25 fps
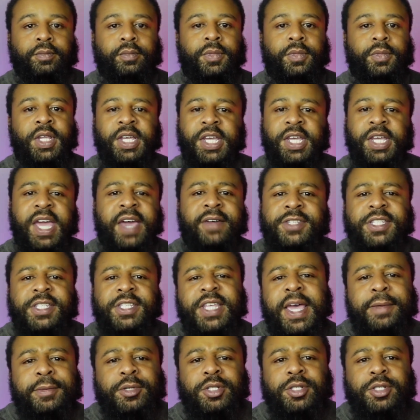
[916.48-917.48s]
Kevin
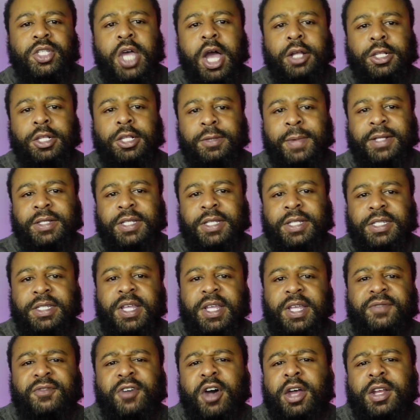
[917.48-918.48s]
Samuels talked about this
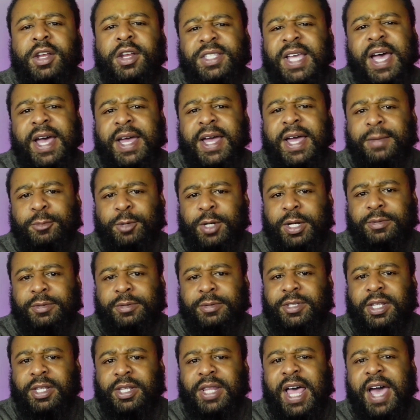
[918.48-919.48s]
stuff all the time when he was
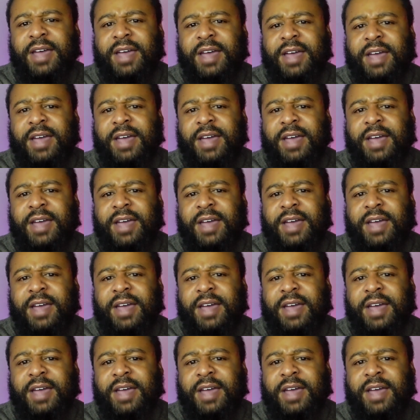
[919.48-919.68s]
alive.